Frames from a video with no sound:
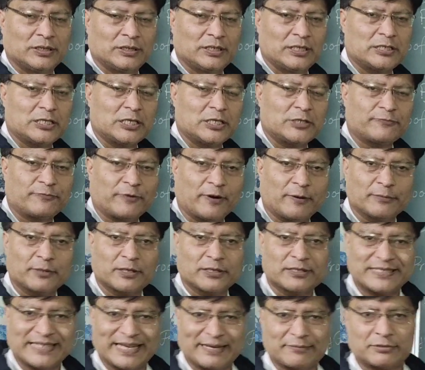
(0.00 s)
This is from
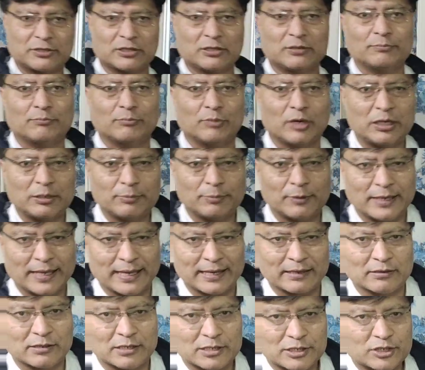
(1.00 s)
the chapter multiple
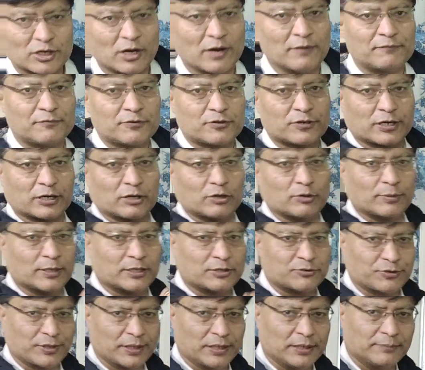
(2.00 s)
angles of
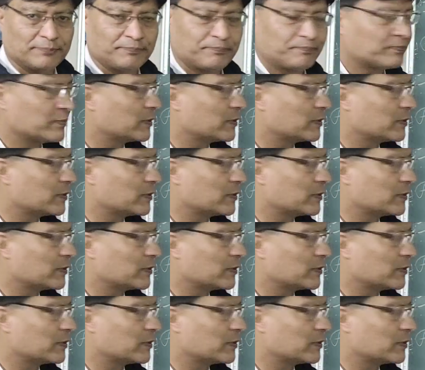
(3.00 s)
trigonometry,